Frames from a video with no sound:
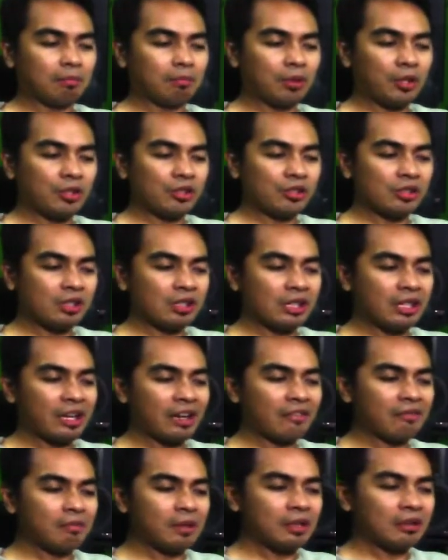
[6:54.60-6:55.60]
personally,
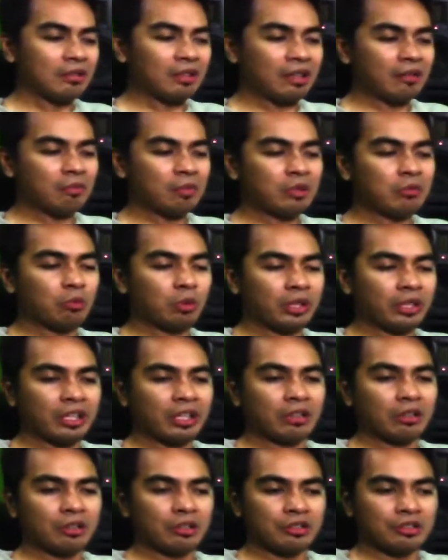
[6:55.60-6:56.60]
I've been
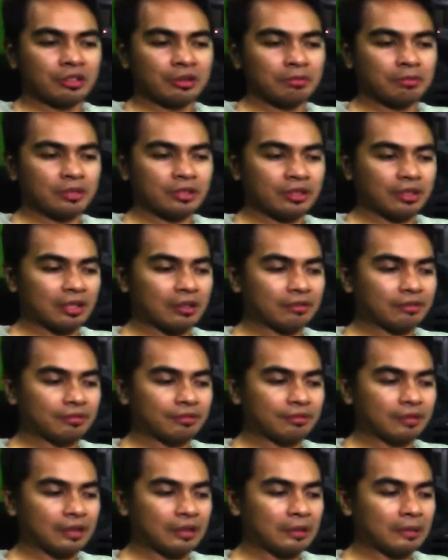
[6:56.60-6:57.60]
working on some stuff,
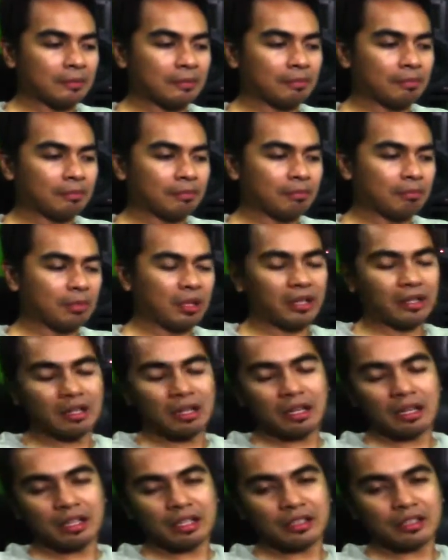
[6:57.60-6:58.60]
but
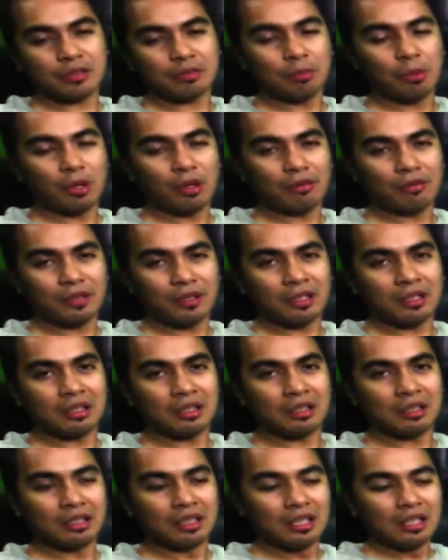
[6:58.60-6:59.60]
it's more for
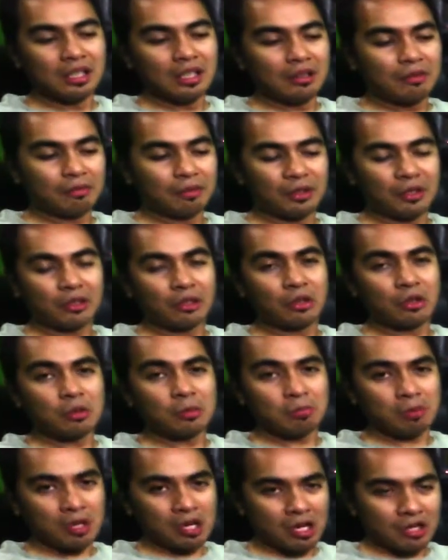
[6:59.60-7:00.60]
a
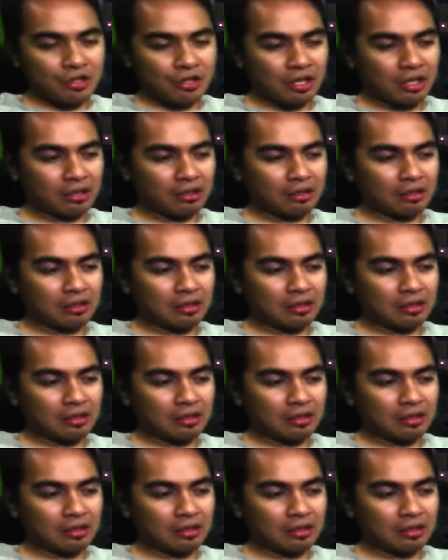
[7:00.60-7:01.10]
group project.